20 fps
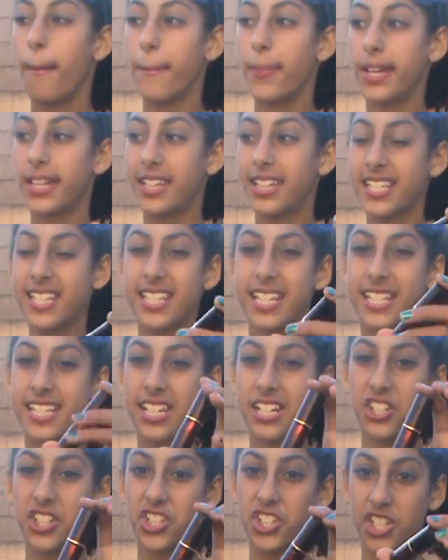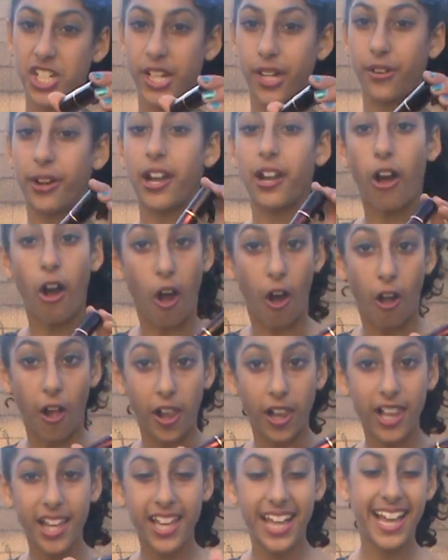but this isn't sheer at
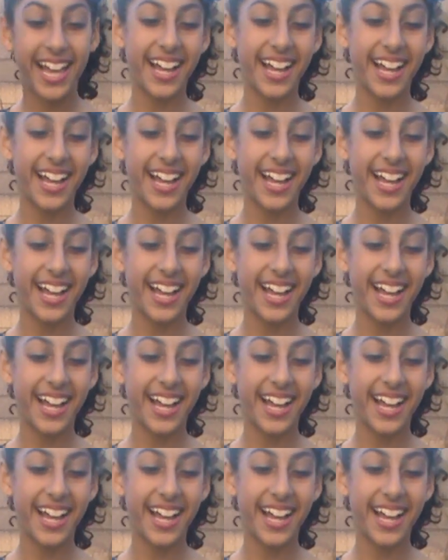all.